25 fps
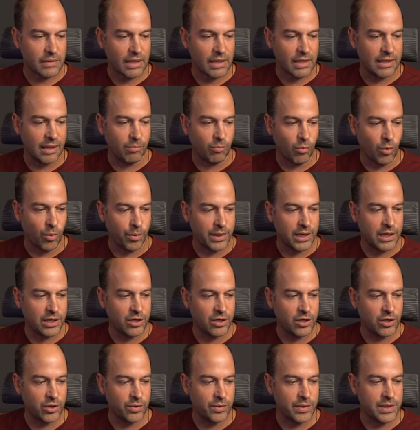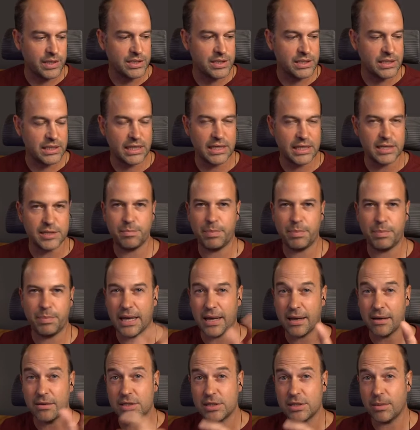then what we can do is
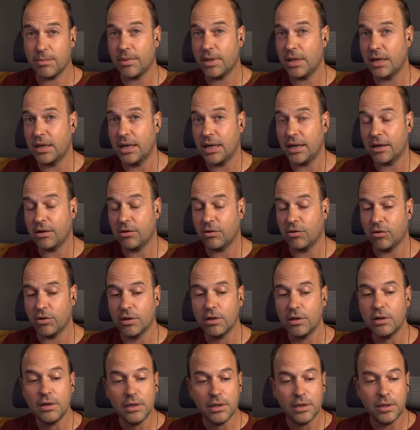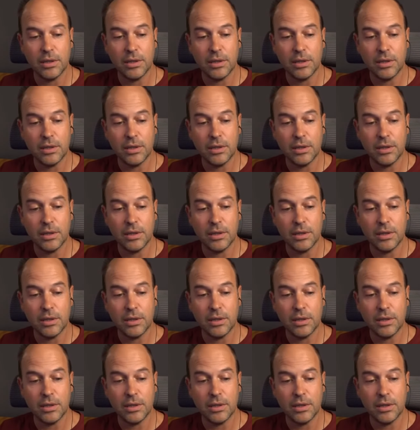pick out some of the Nikon